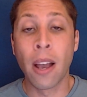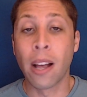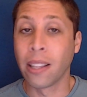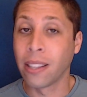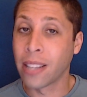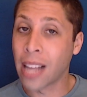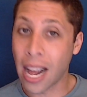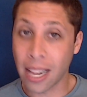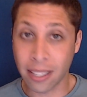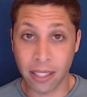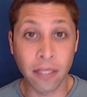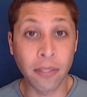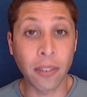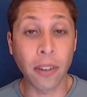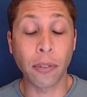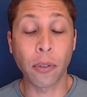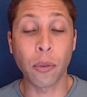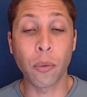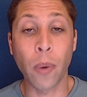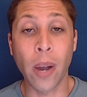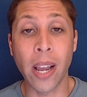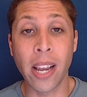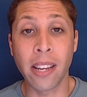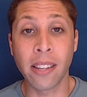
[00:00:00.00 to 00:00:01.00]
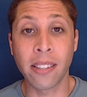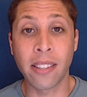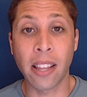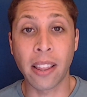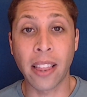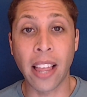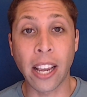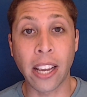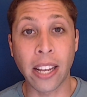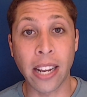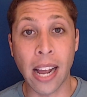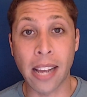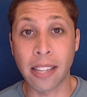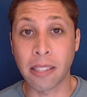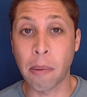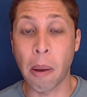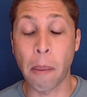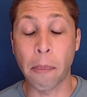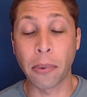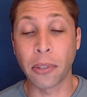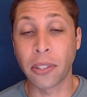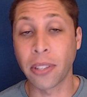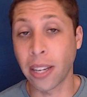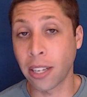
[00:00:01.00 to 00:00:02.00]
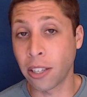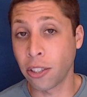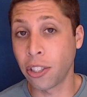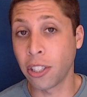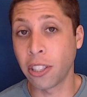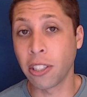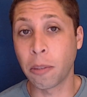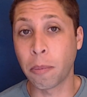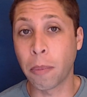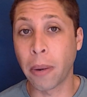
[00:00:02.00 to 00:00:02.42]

Lots of different ways that they could ask about percentages,